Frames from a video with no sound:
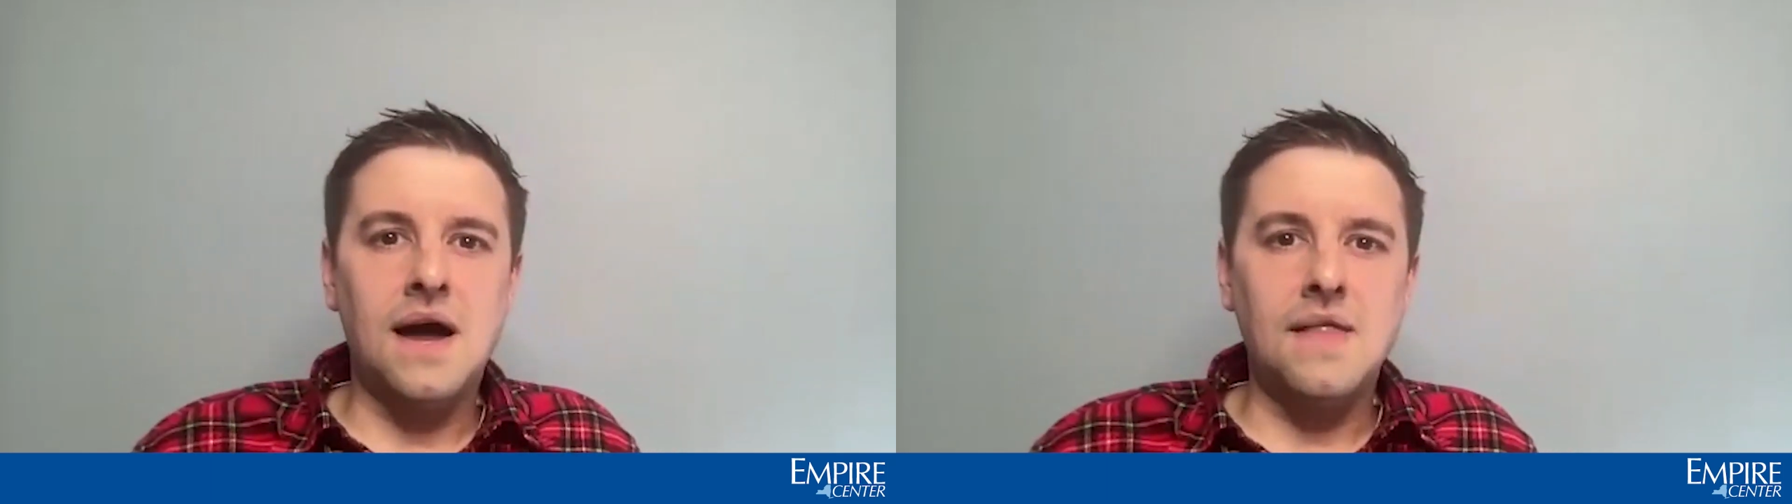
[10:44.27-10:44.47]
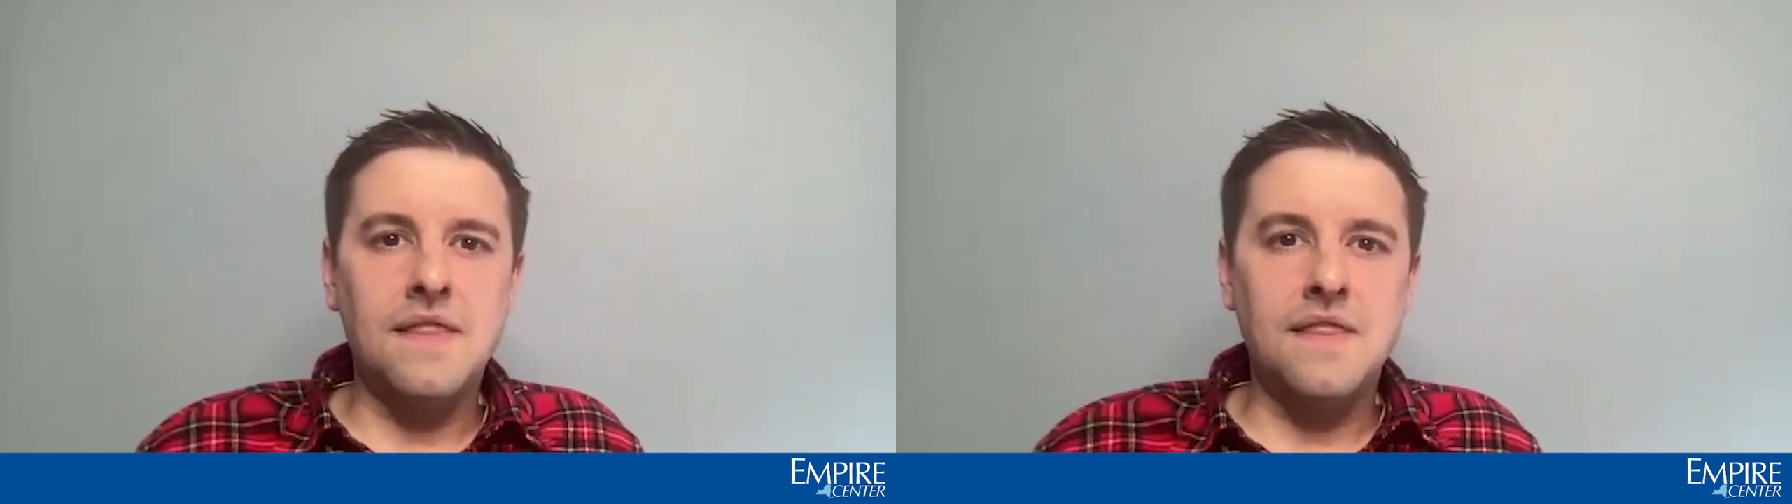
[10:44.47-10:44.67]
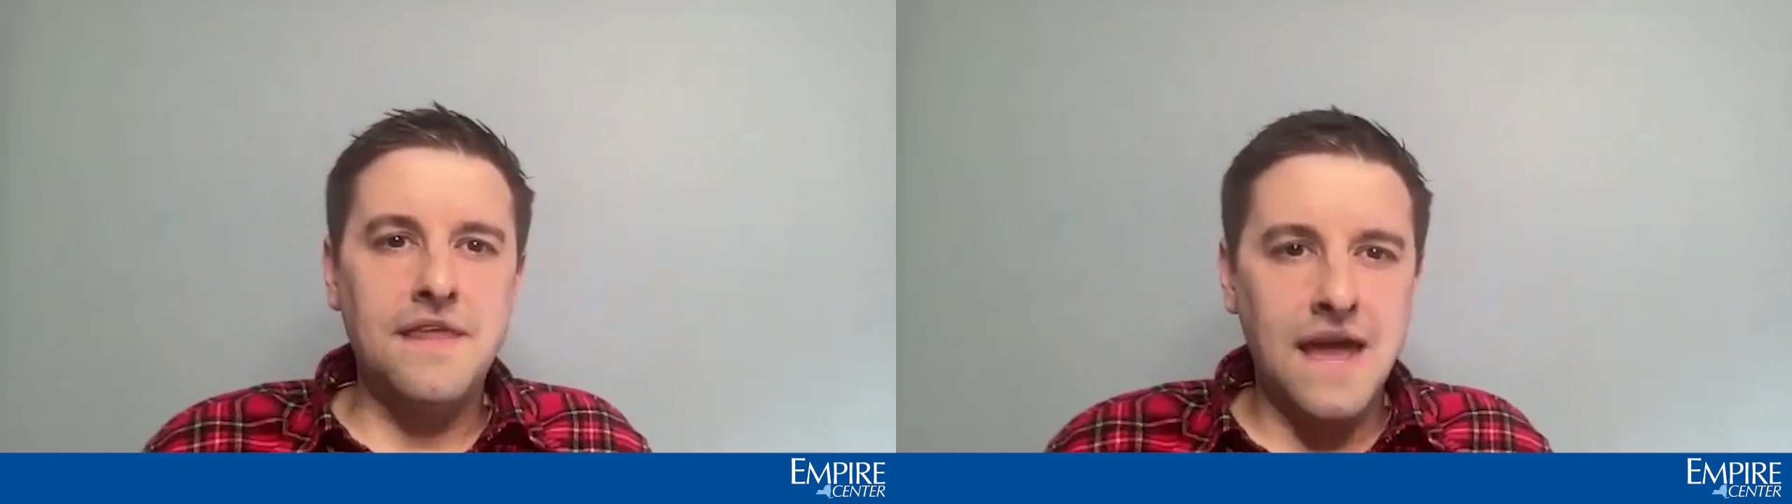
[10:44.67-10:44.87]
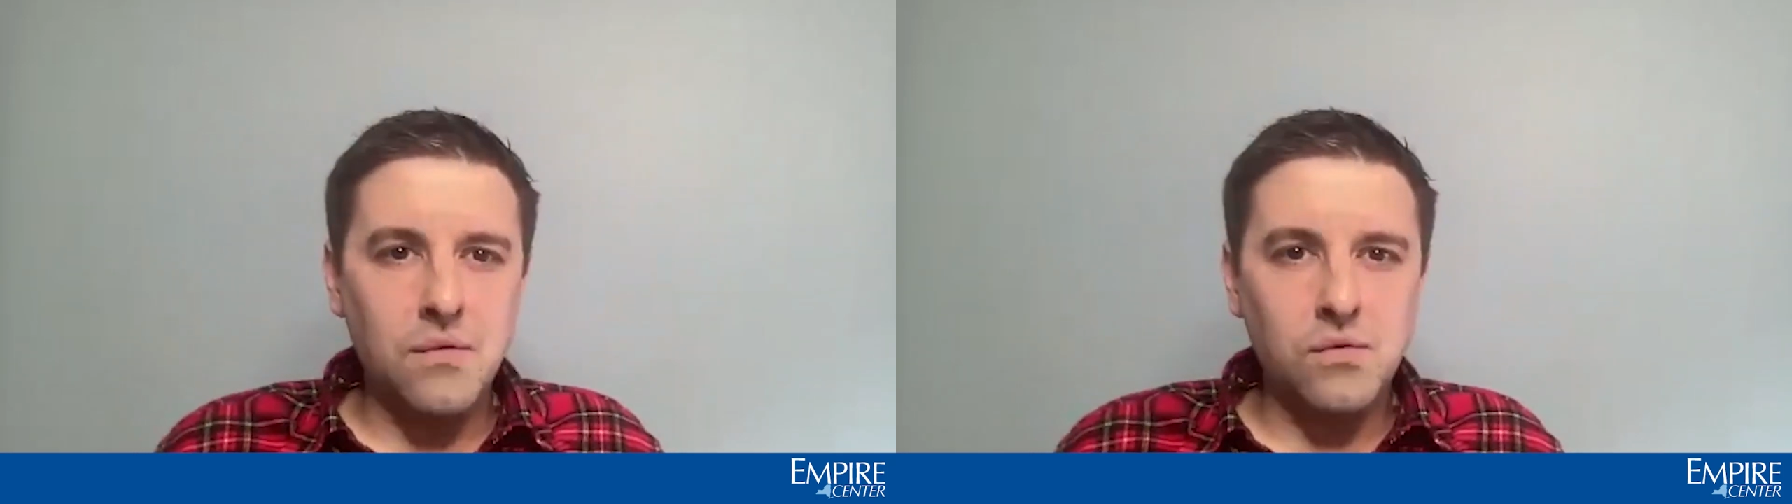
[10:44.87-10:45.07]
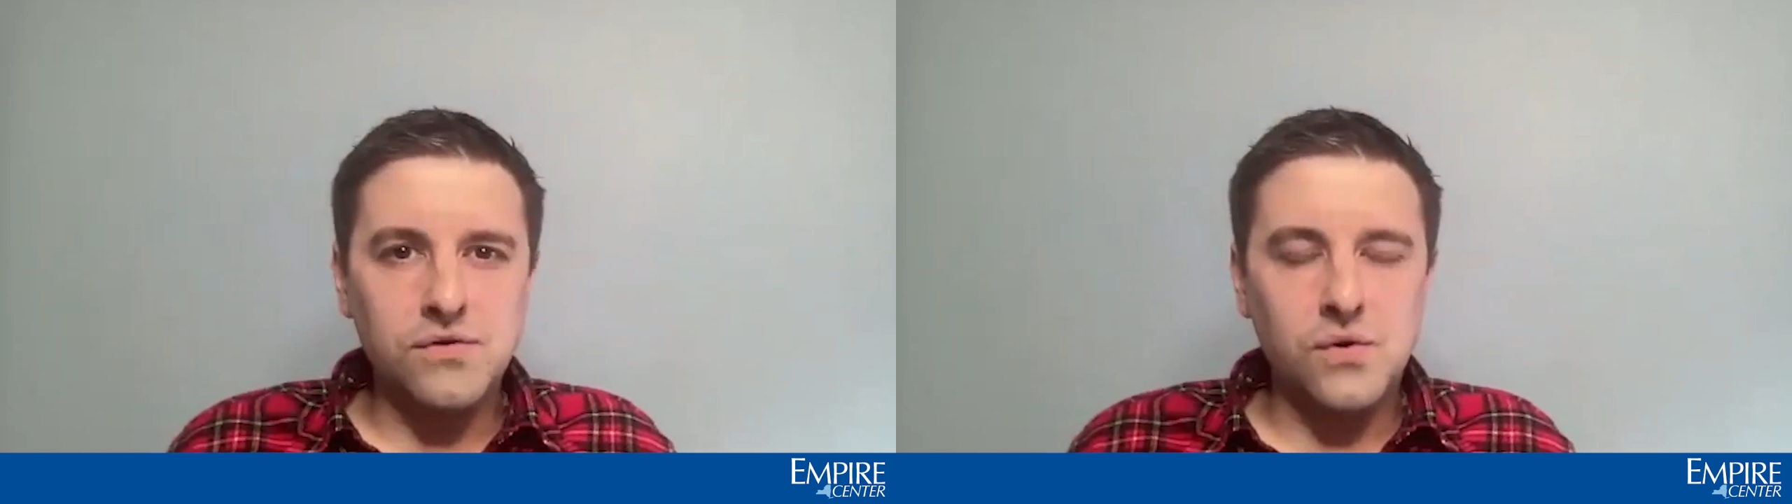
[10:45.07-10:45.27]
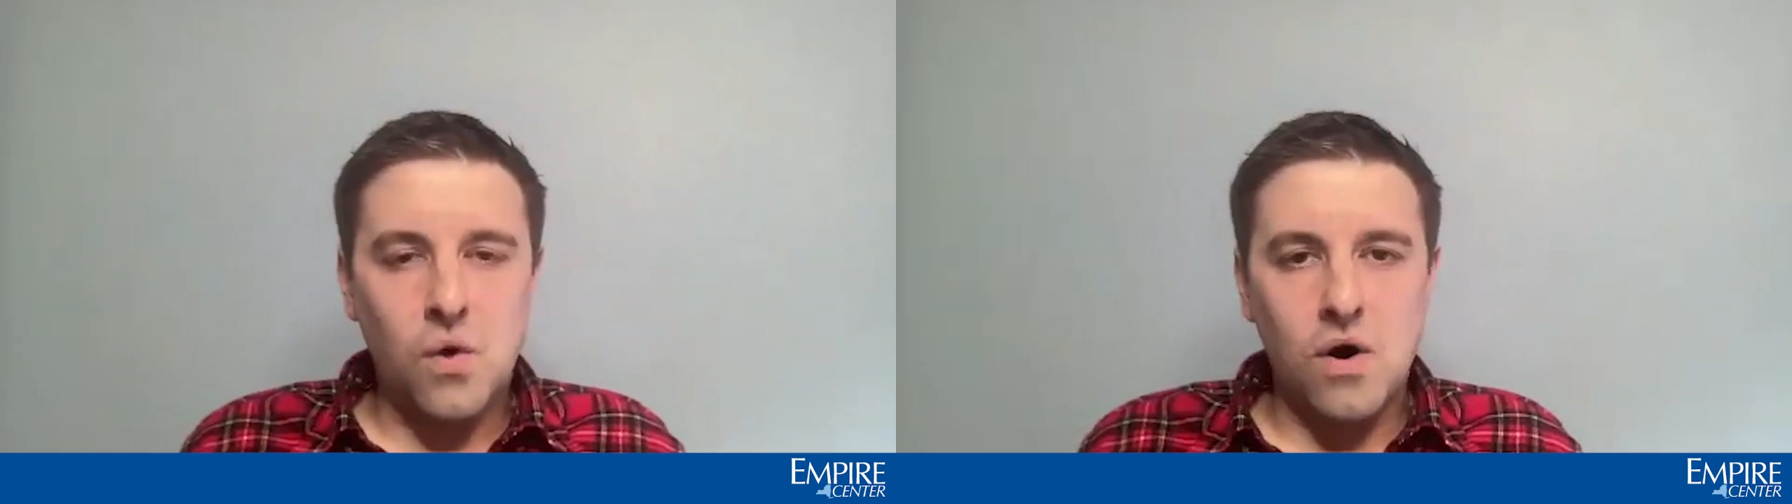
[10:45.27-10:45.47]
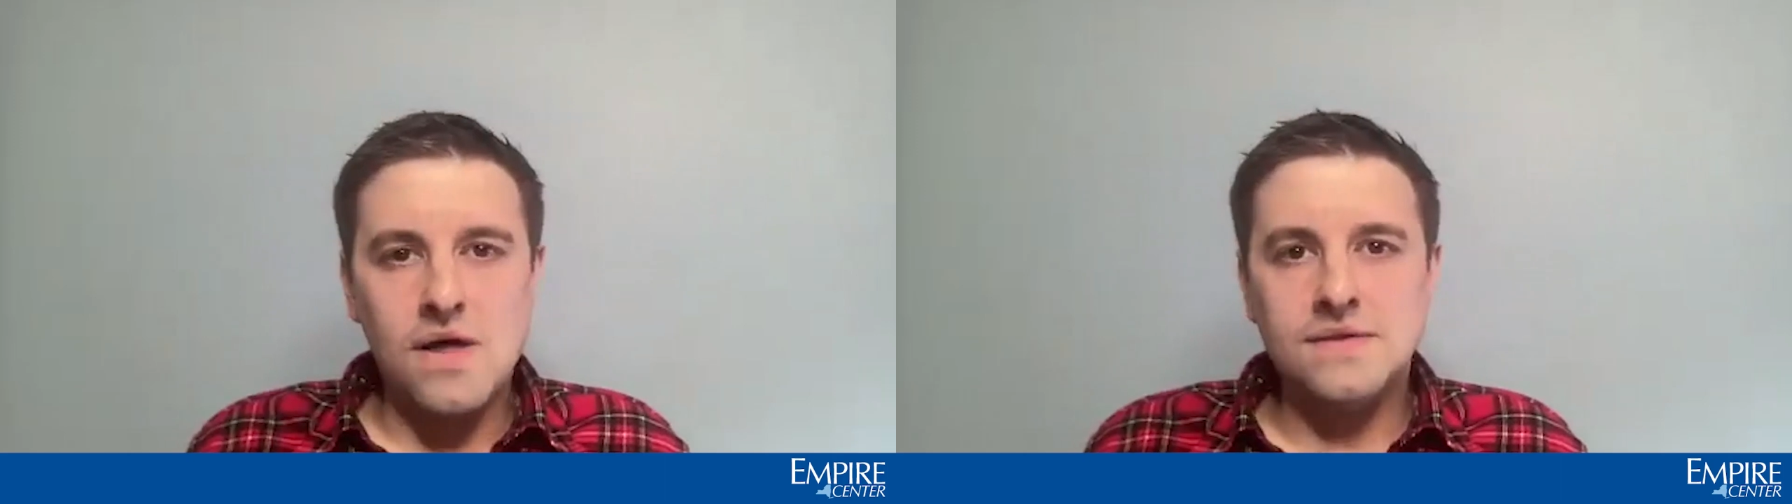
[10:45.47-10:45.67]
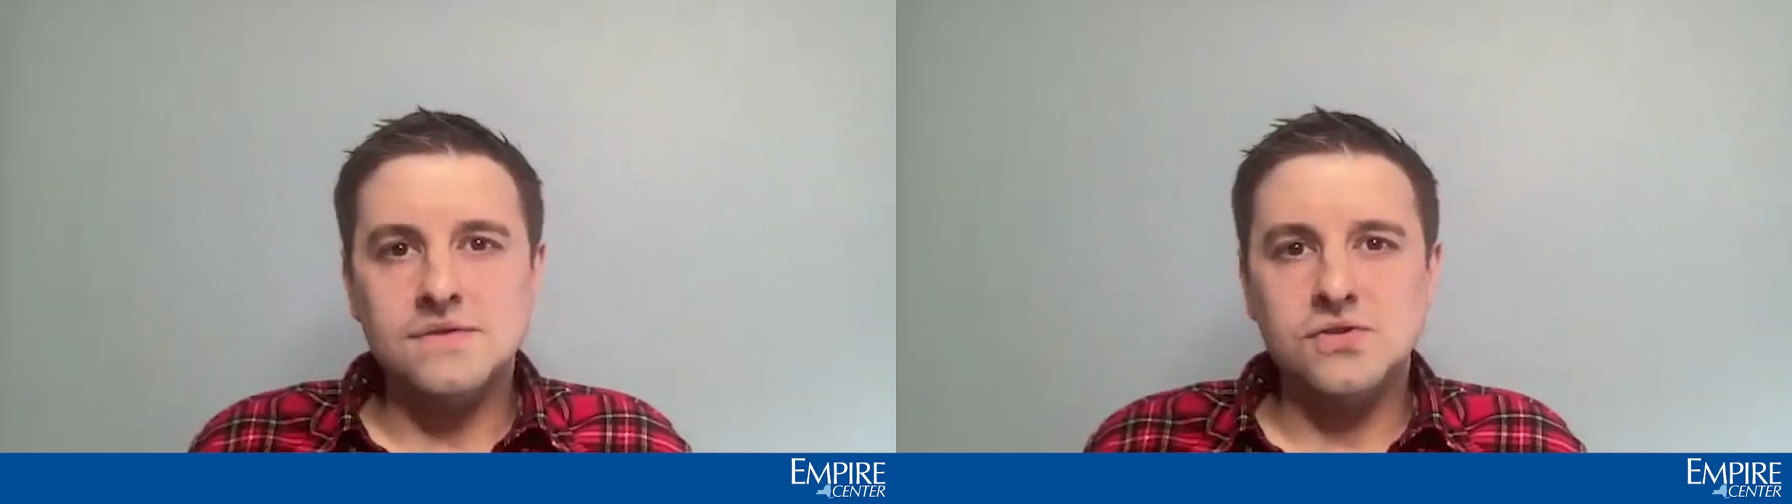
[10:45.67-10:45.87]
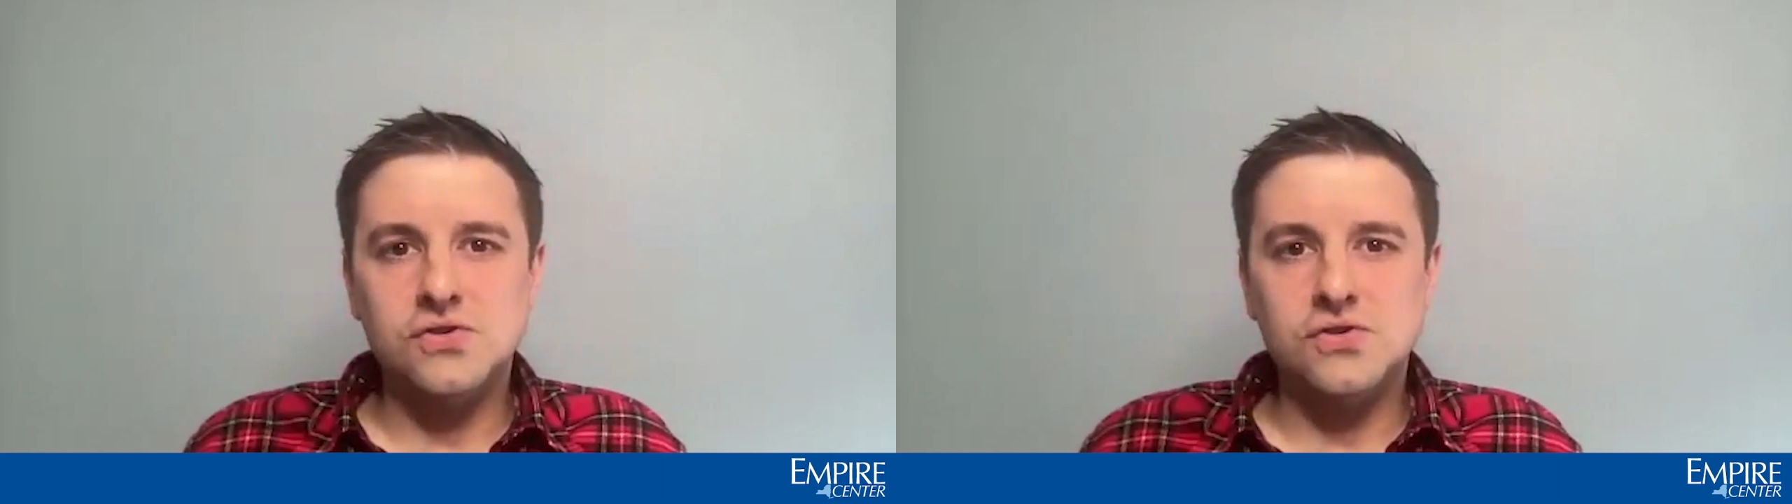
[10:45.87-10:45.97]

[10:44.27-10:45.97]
they were the ones